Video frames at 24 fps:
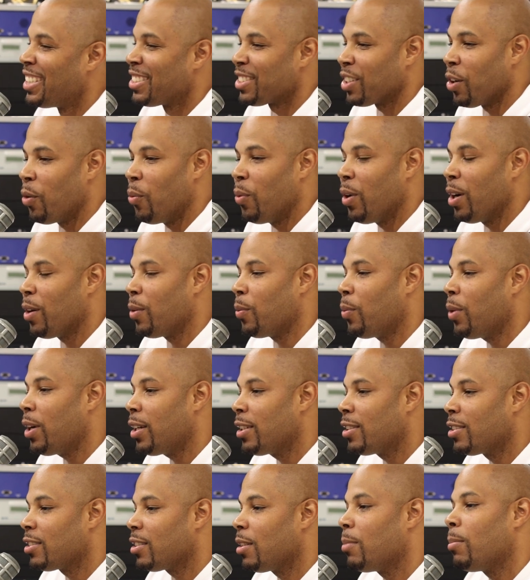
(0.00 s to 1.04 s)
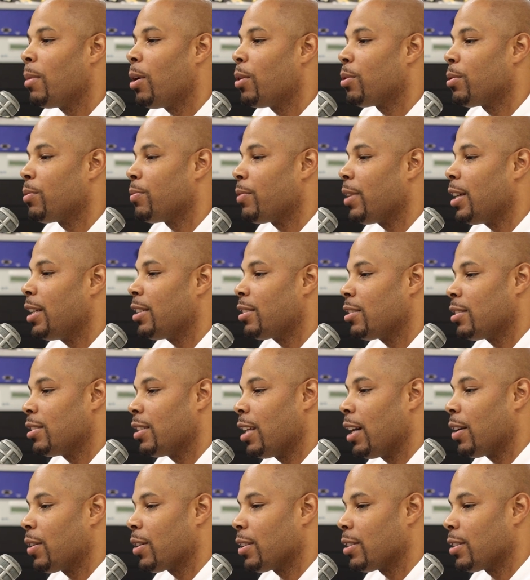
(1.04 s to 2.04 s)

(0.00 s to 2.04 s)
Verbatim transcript: So what, what is your motivation now?